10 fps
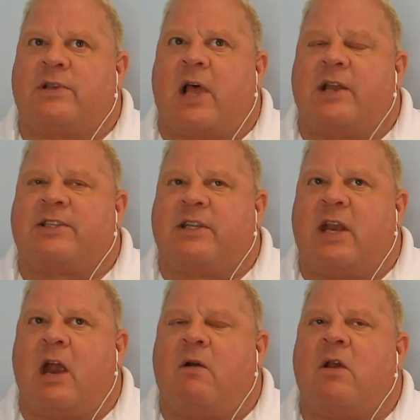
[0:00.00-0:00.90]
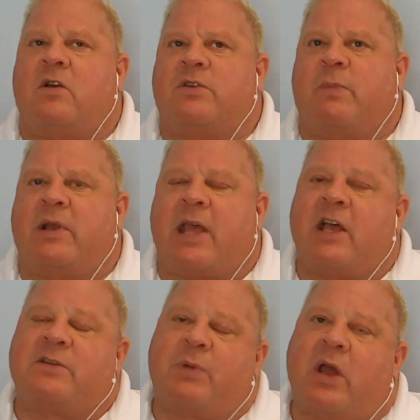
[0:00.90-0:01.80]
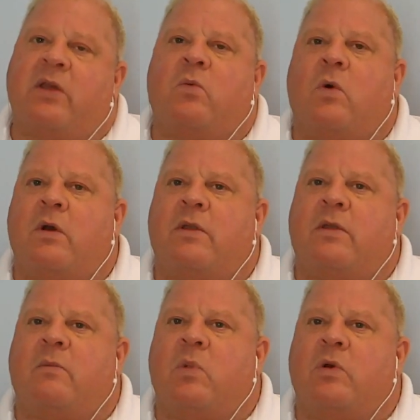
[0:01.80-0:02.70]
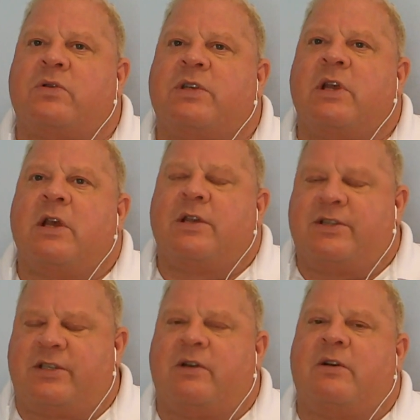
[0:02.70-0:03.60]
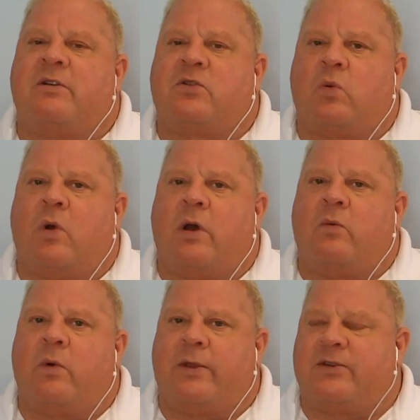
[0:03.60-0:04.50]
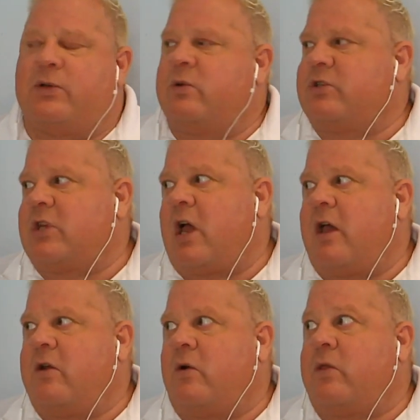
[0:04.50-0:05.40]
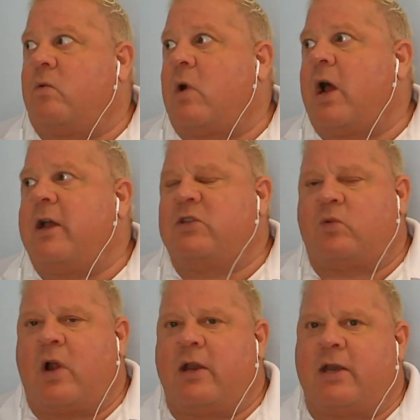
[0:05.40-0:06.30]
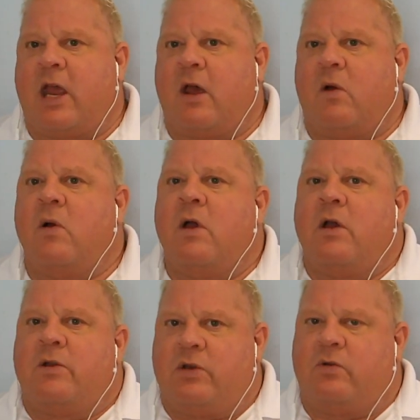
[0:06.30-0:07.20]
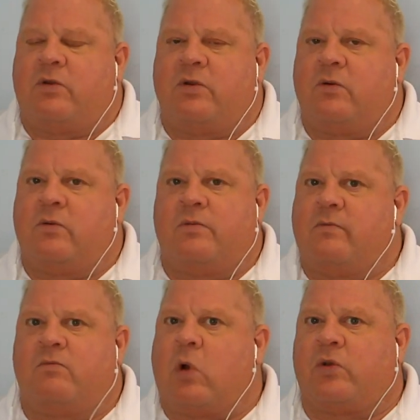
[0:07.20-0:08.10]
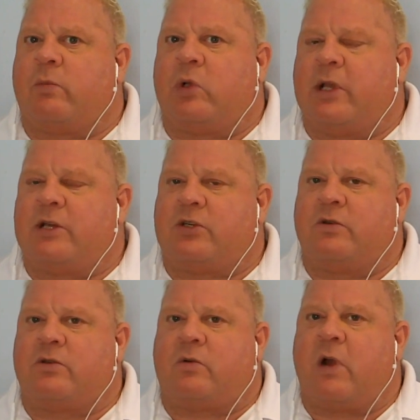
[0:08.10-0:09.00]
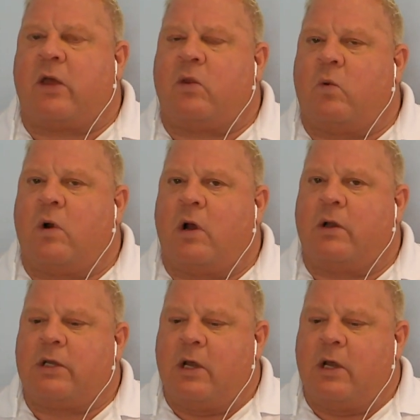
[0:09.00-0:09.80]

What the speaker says: a lot of scenarios, but that is probably one of the most serious one, with suicide on the rise right now due to multiple issues around the world,